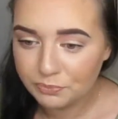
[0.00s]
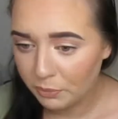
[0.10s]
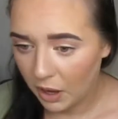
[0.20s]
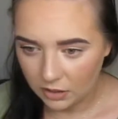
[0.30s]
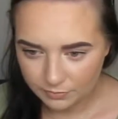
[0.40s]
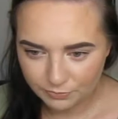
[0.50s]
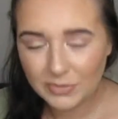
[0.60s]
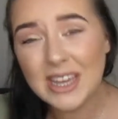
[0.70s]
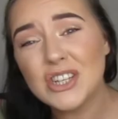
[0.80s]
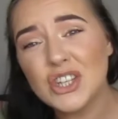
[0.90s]
but
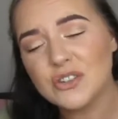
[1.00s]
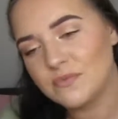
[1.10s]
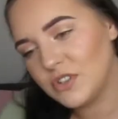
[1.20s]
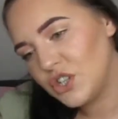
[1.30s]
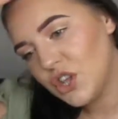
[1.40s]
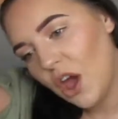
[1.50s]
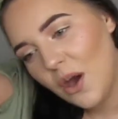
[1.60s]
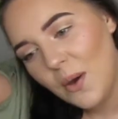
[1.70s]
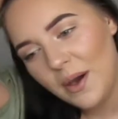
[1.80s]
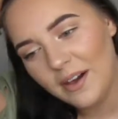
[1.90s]
it doesn't. So
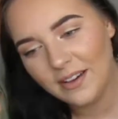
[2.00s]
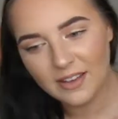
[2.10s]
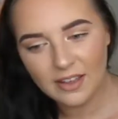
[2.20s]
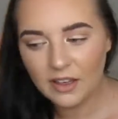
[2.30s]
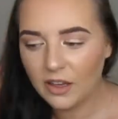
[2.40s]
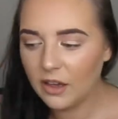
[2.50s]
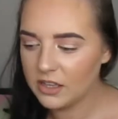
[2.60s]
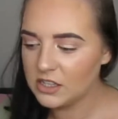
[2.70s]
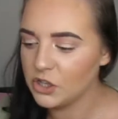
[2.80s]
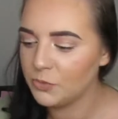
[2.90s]
I've